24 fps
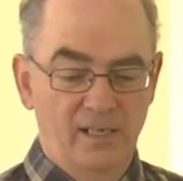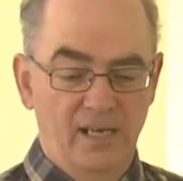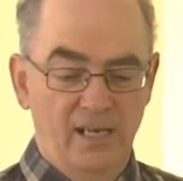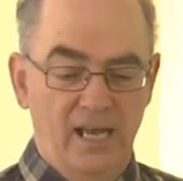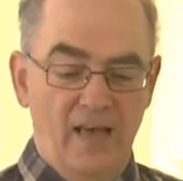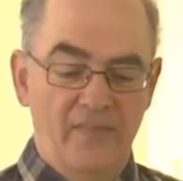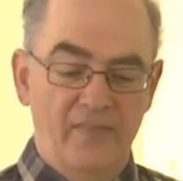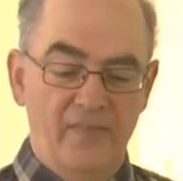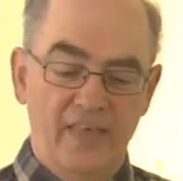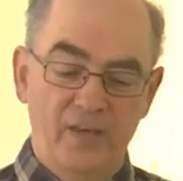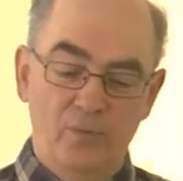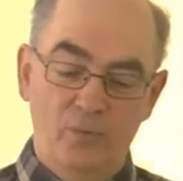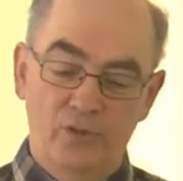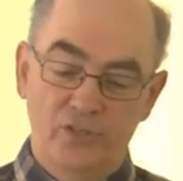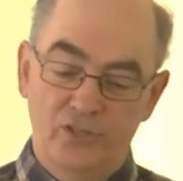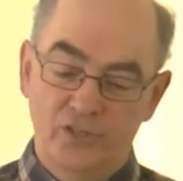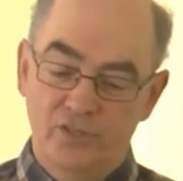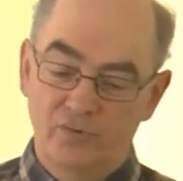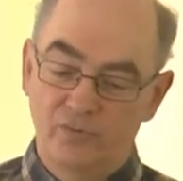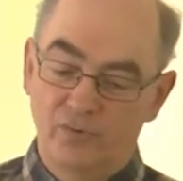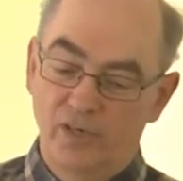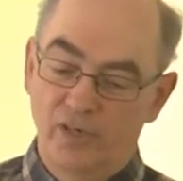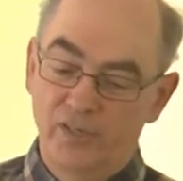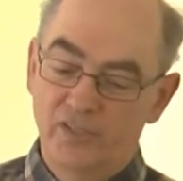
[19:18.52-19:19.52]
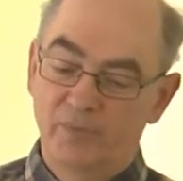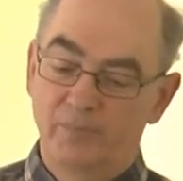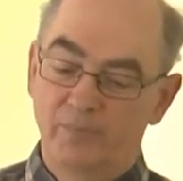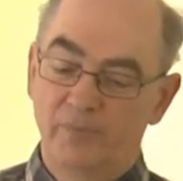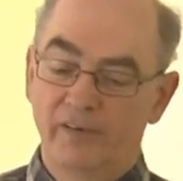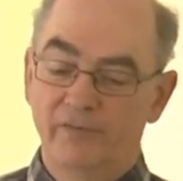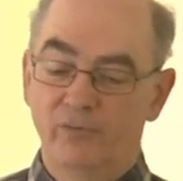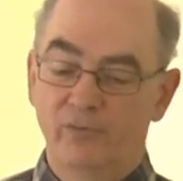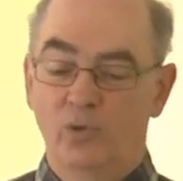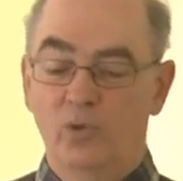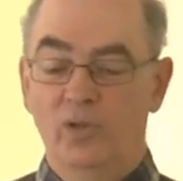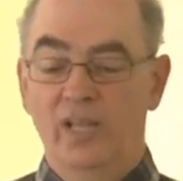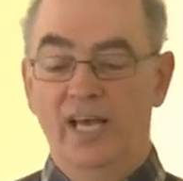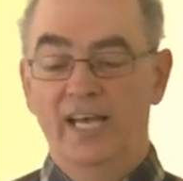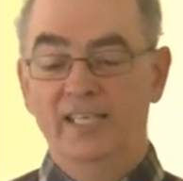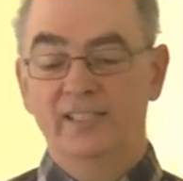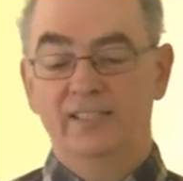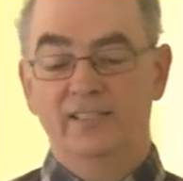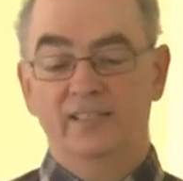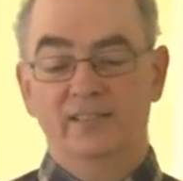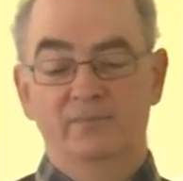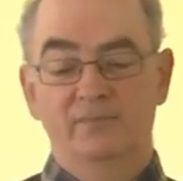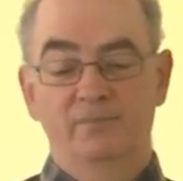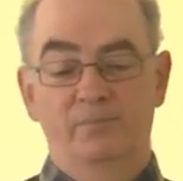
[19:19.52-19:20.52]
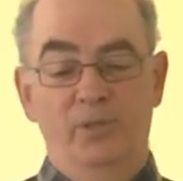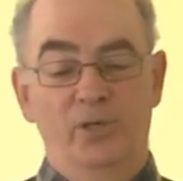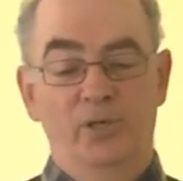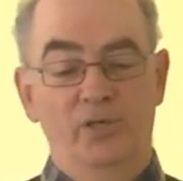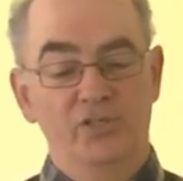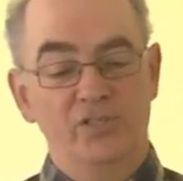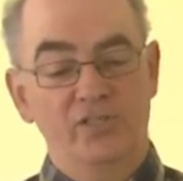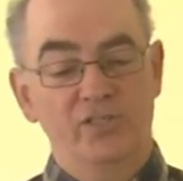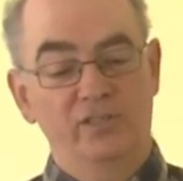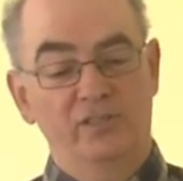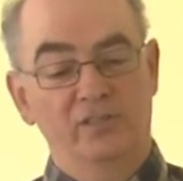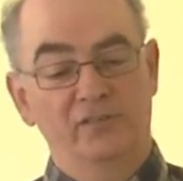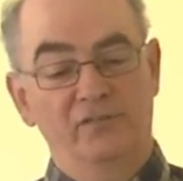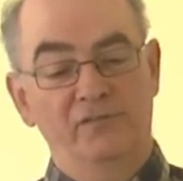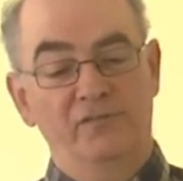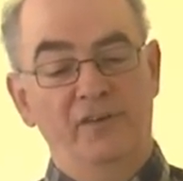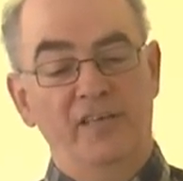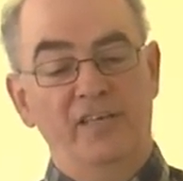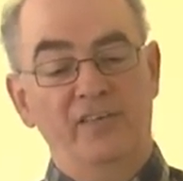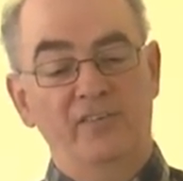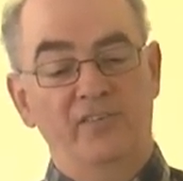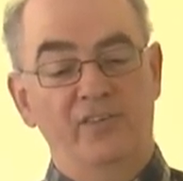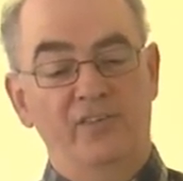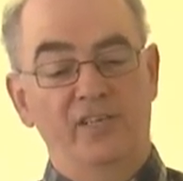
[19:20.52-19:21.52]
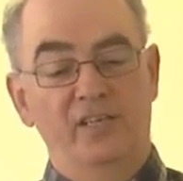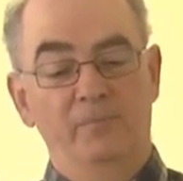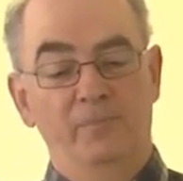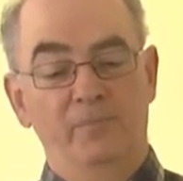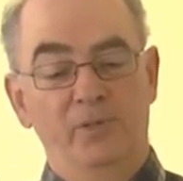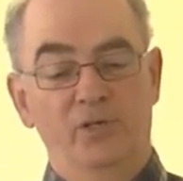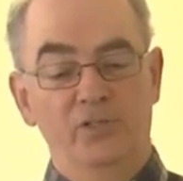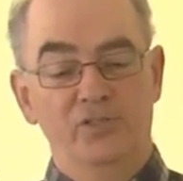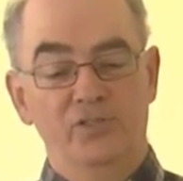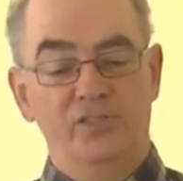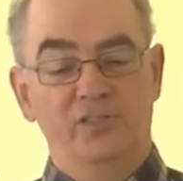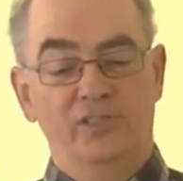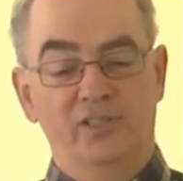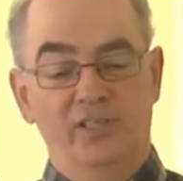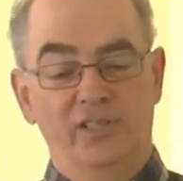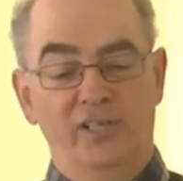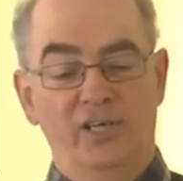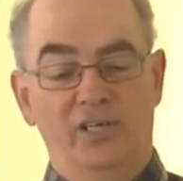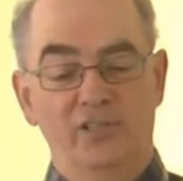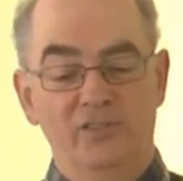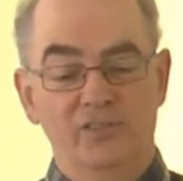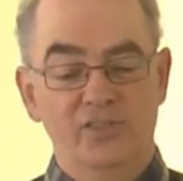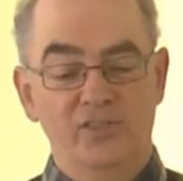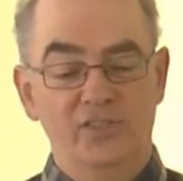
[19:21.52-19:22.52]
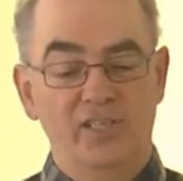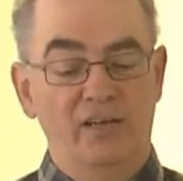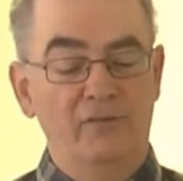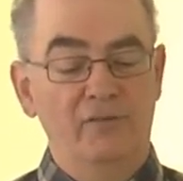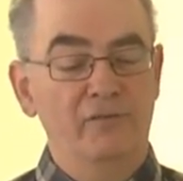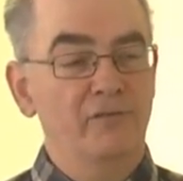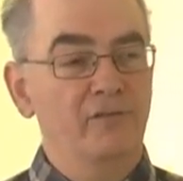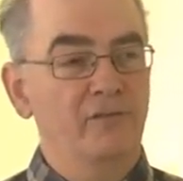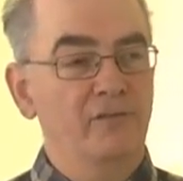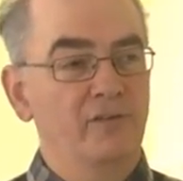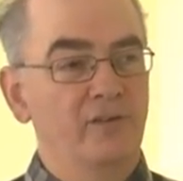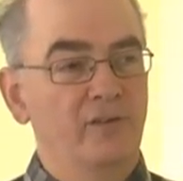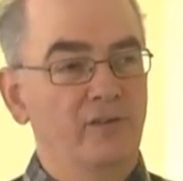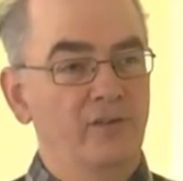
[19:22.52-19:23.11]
And they wish to rise above all that personal faith in a personal God stuff.